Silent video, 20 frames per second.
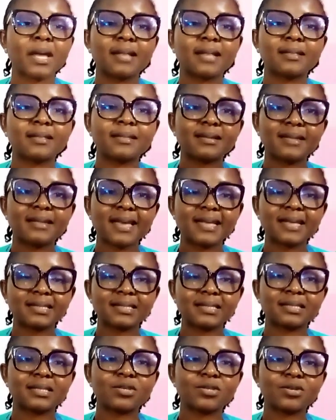The next
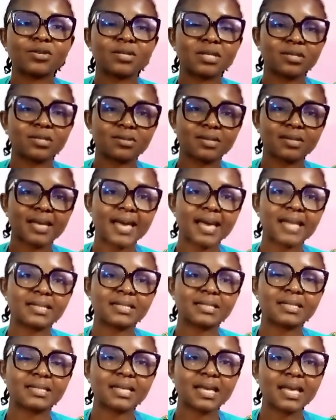you need to
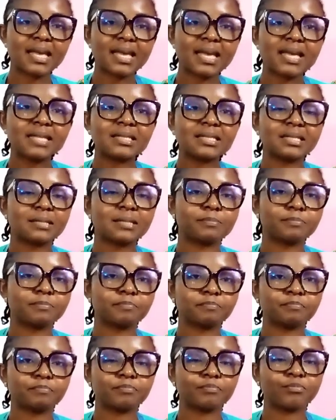get is
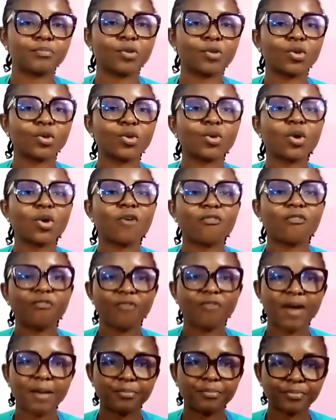your
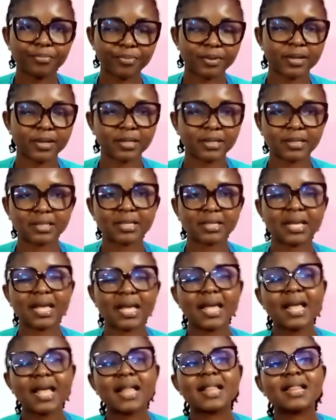fabrics.
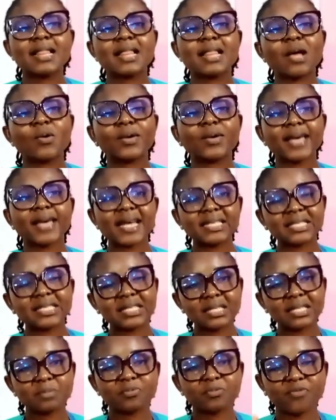Now get
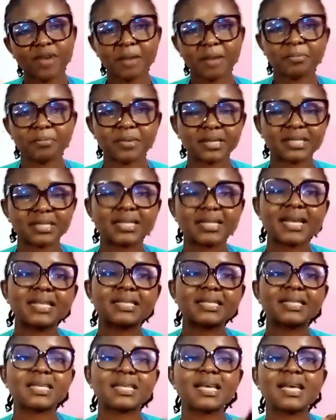cheap fabrics.
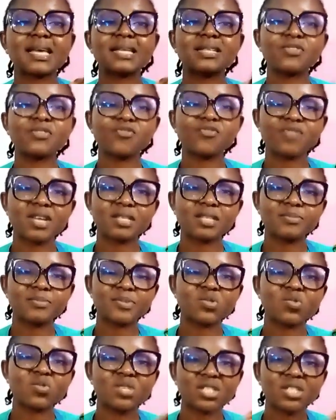There's a difference
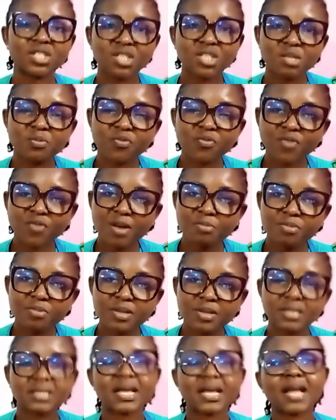between cheap
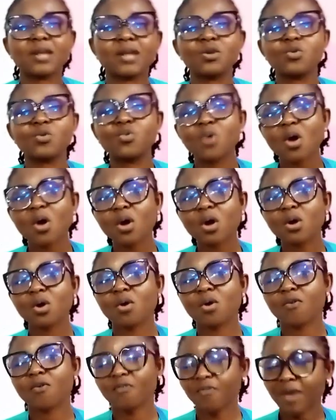fabrics and wrong
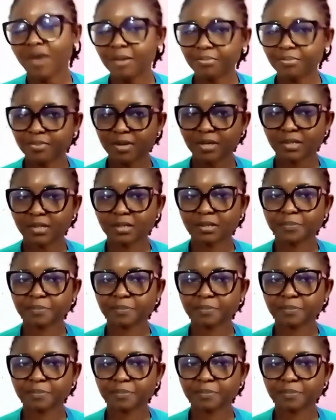fabrics.